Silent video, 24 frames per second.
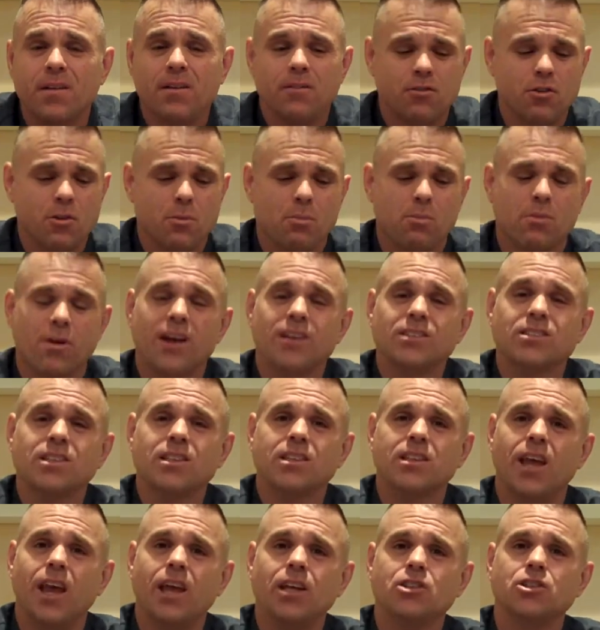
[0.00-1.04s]
If your
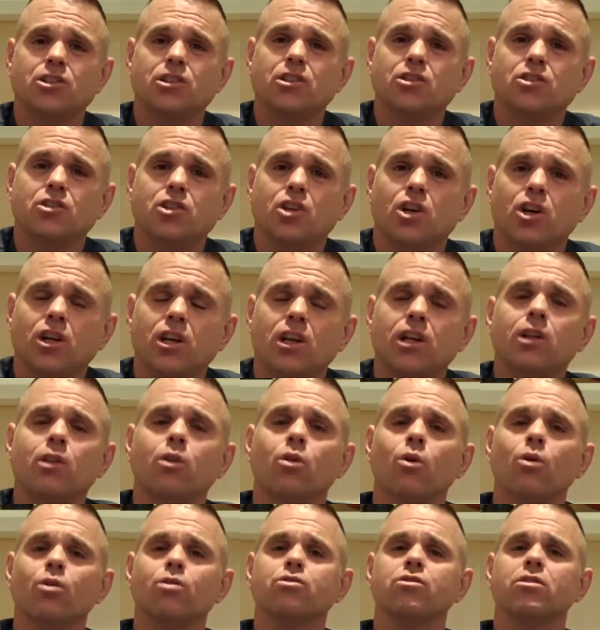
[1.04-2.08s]
presentation is good, it
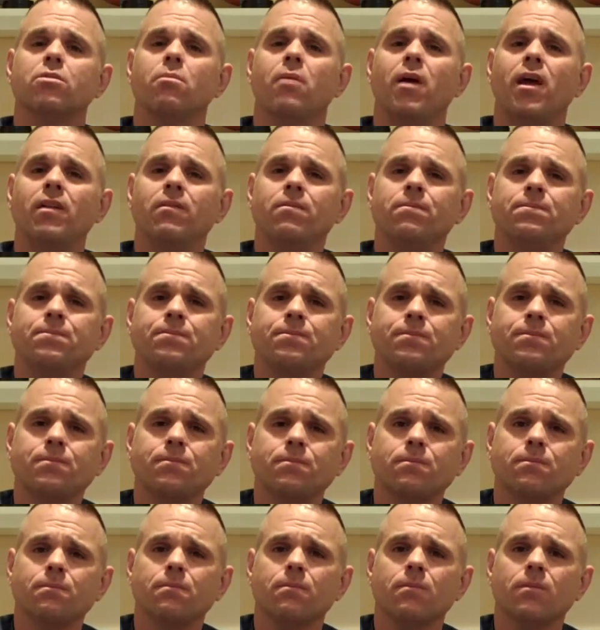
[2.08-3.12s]
lures them in.
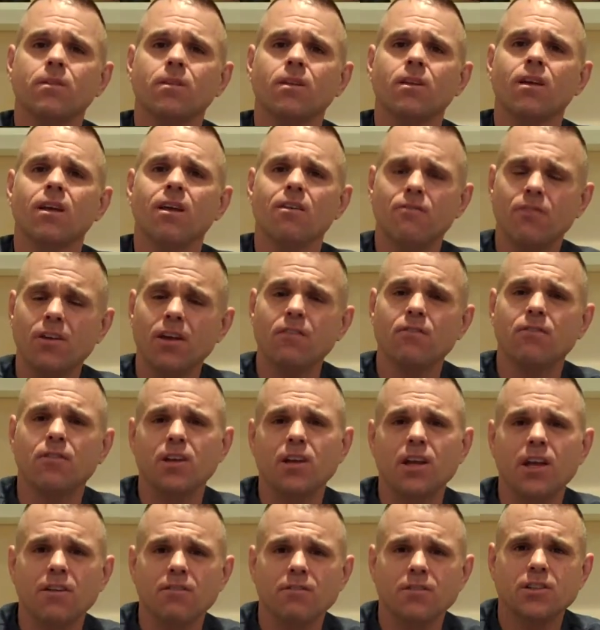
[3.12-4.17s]
If, if,
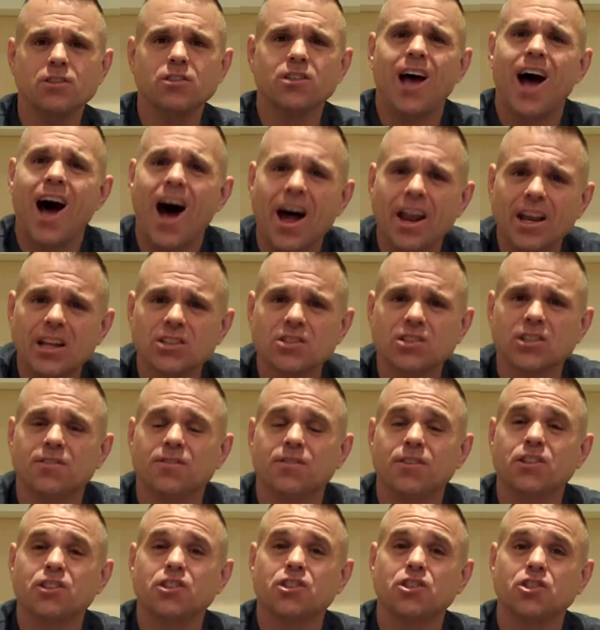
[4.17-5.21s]
if it's honest, if
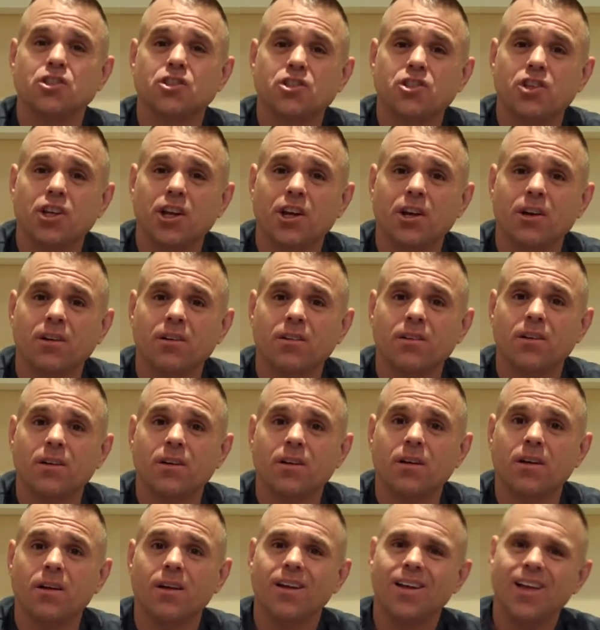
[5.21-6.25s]
it's sincere,
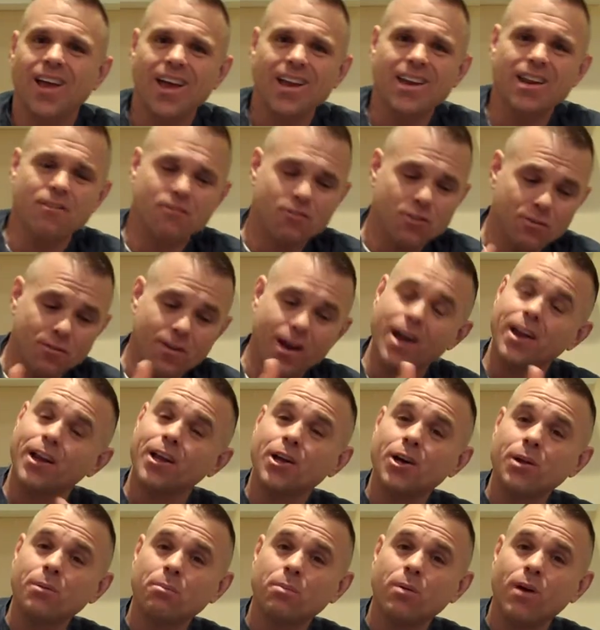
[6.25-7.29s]
and if you've got a
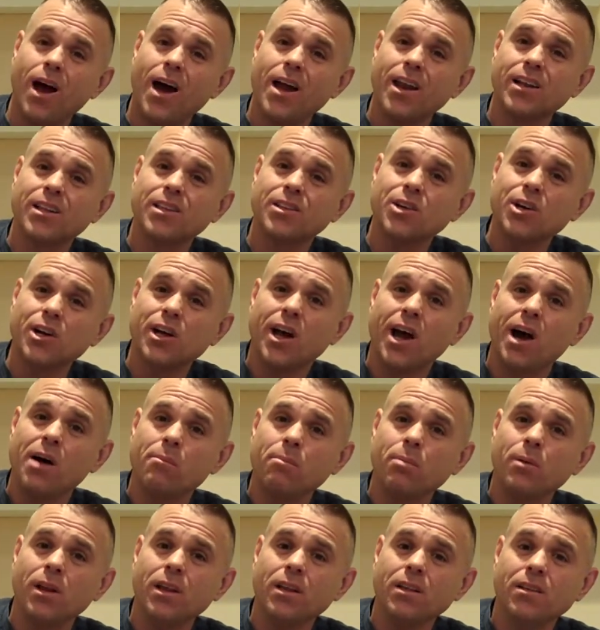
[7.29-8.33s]
good product, good
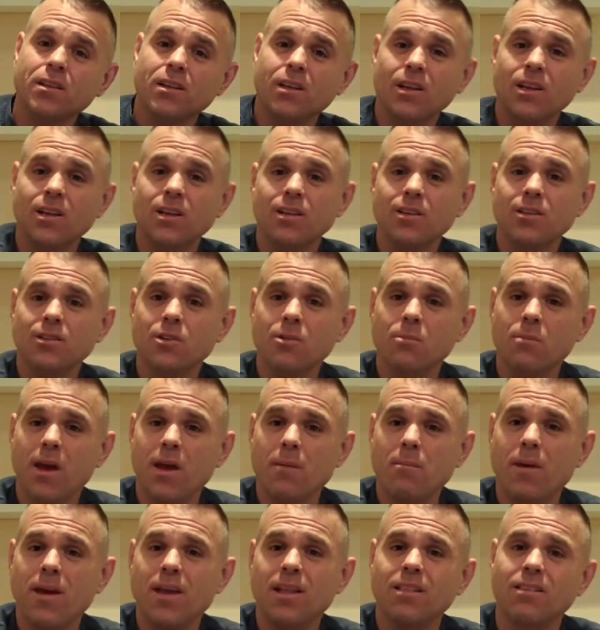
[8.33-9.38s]
company, you may
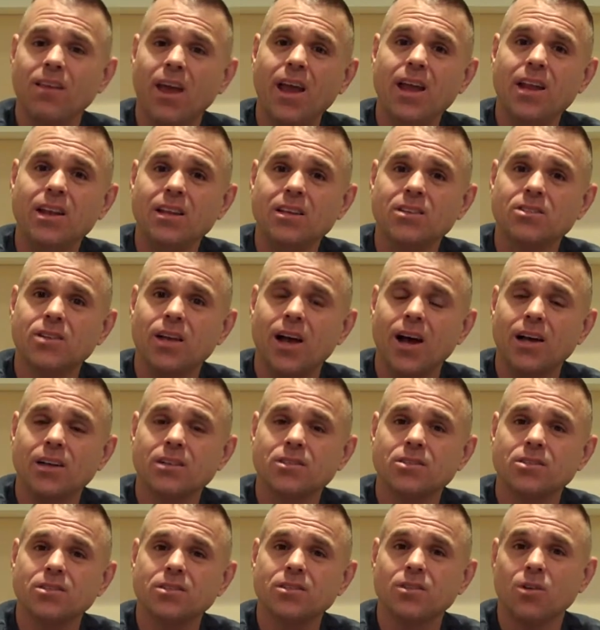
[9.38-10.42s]
maintain these
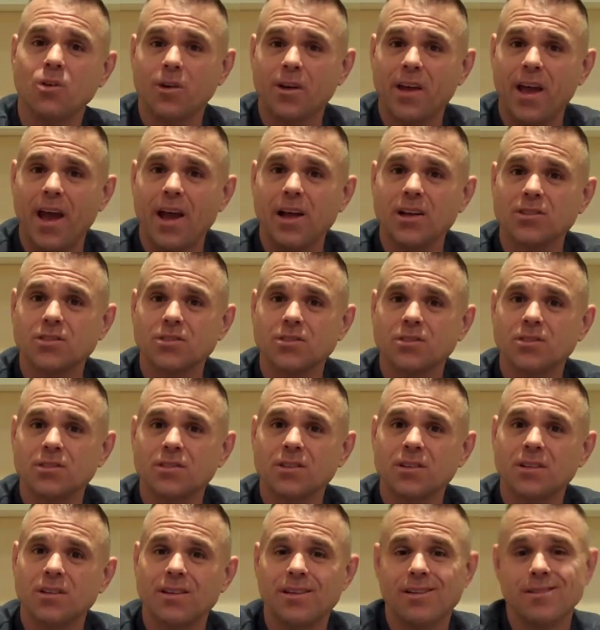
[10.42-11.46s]
guys or gals.
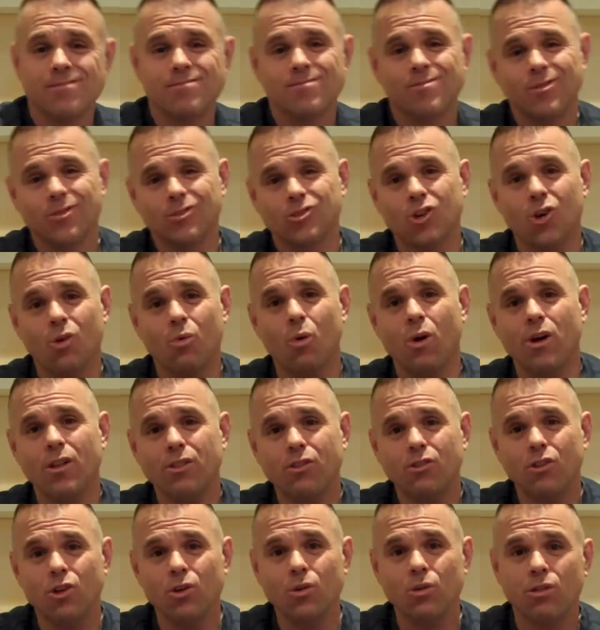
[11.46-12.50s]
So one,
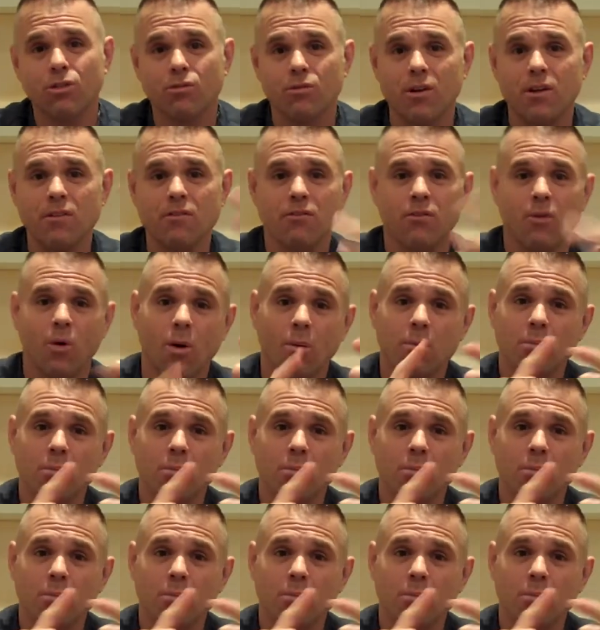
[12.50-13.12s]
two, three, four.